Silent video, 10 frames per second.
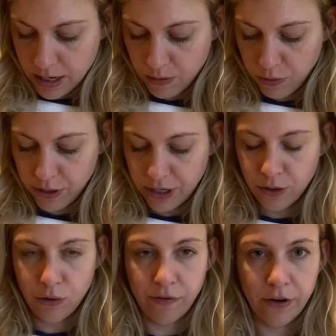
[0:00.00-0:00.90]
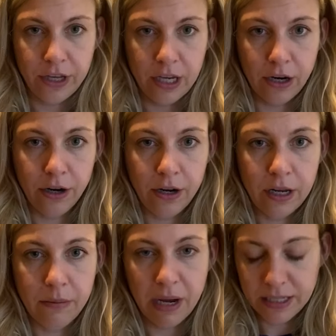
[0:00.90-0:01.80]
and put it over here
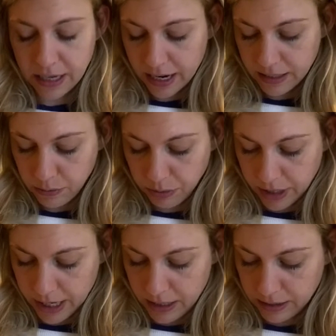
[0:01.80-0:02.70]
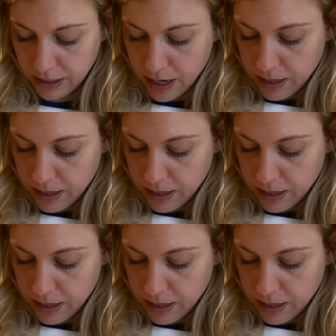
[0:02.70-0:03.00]
in my tens place.